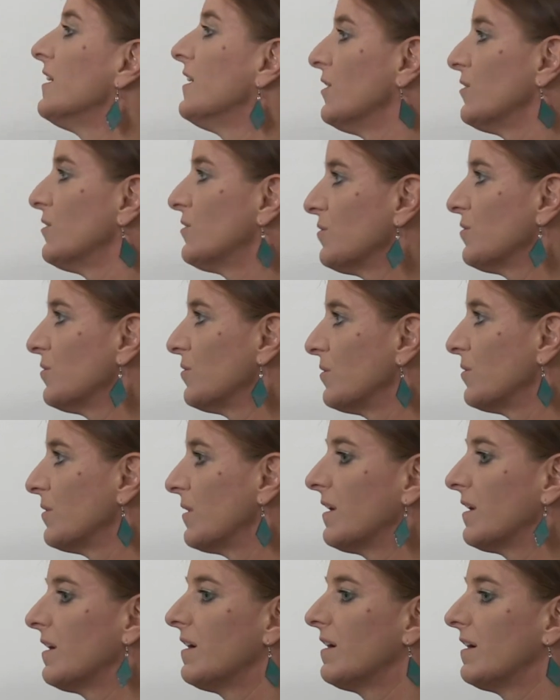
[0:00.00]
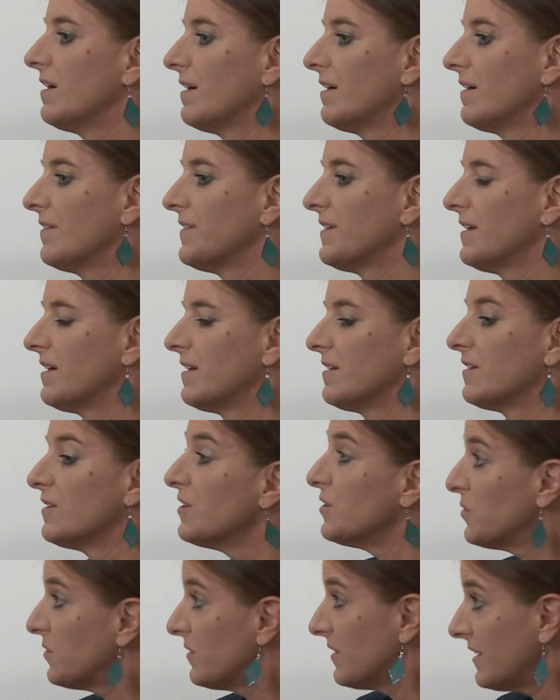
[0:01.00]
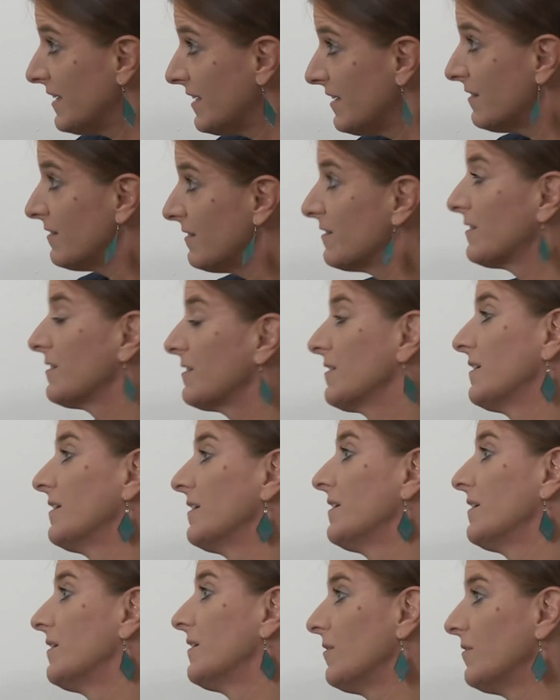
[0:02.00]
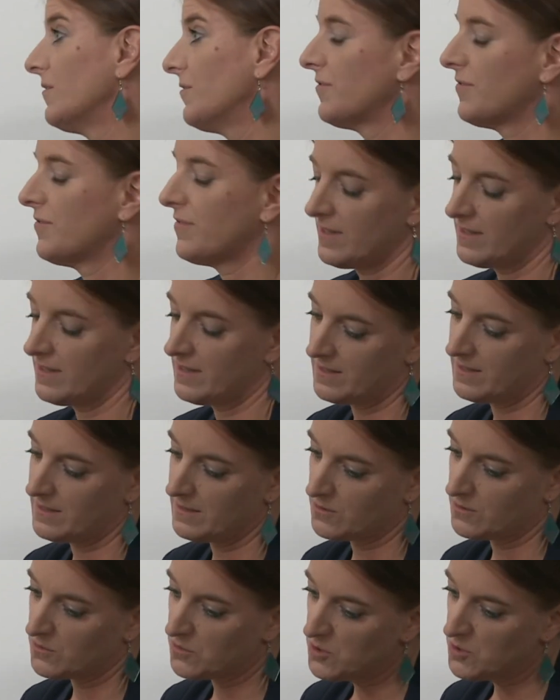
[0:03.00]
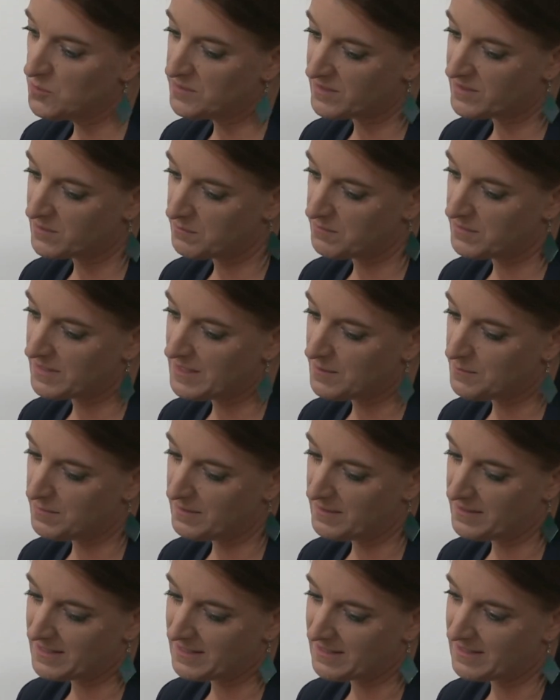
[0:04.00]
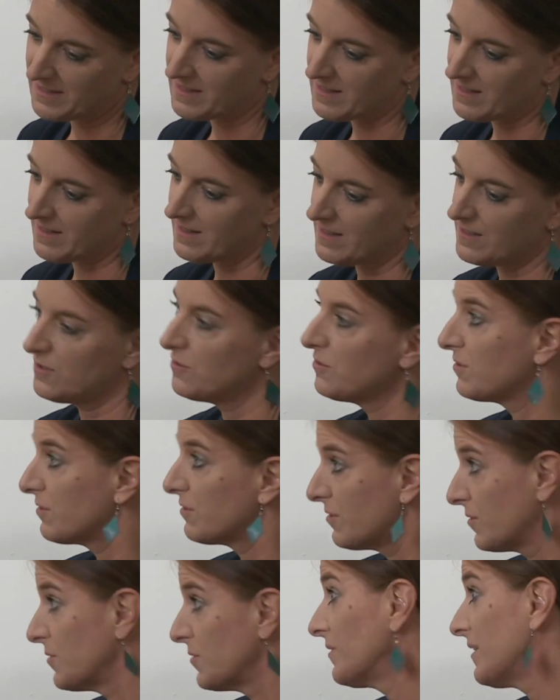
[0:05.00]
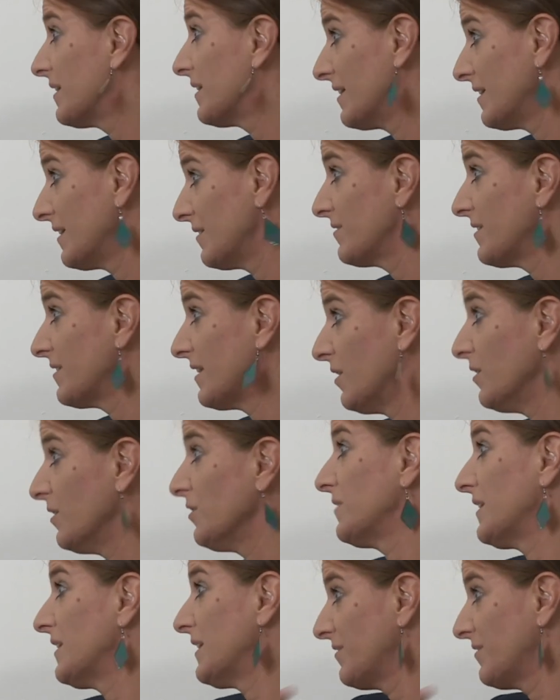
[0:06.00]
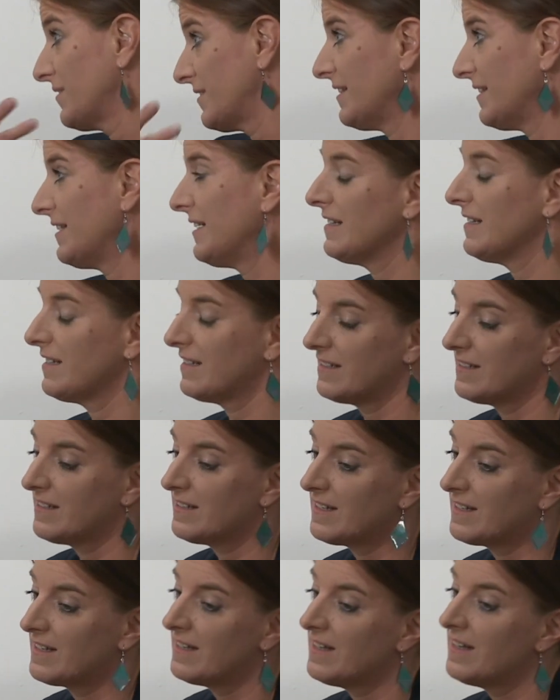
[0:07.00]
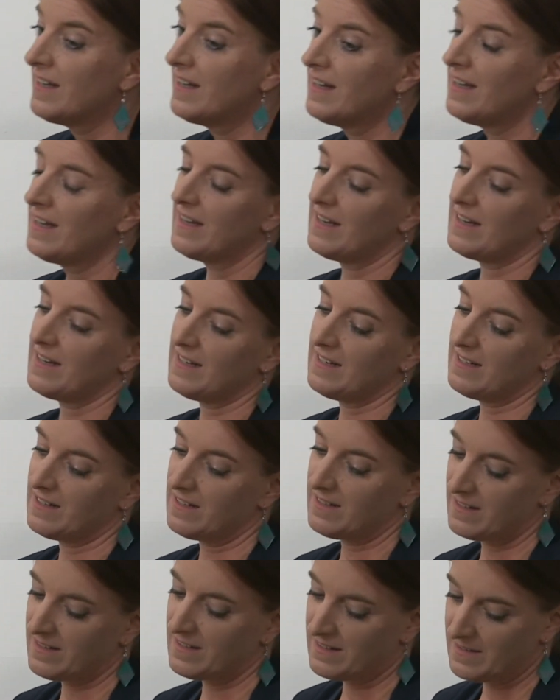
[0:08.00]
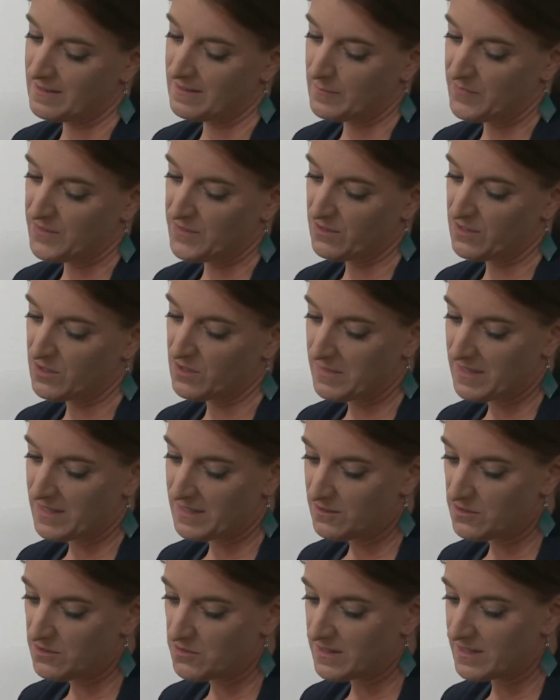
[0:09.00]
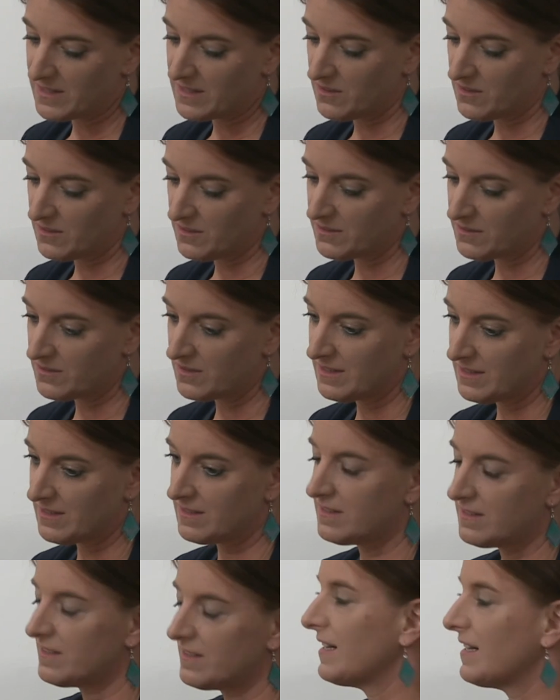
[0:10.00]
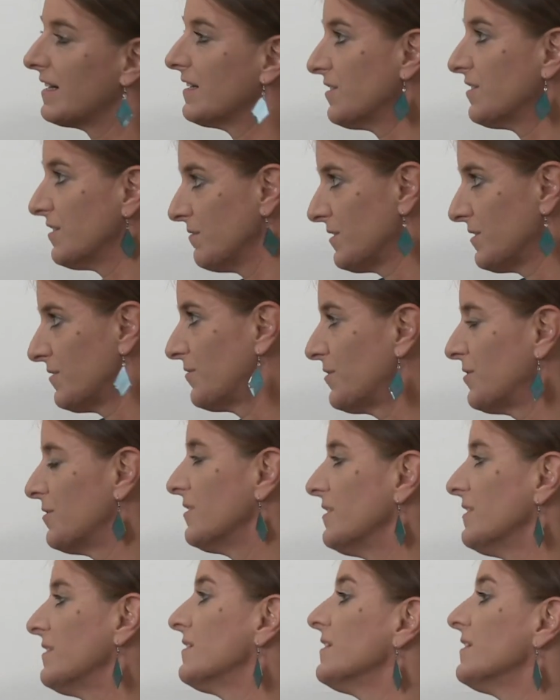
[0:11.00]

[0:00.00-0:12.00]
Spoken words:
to the new needs of groups and people that due to Corona are left out. We have seen it in the documentary and also in the discussion. We've heard it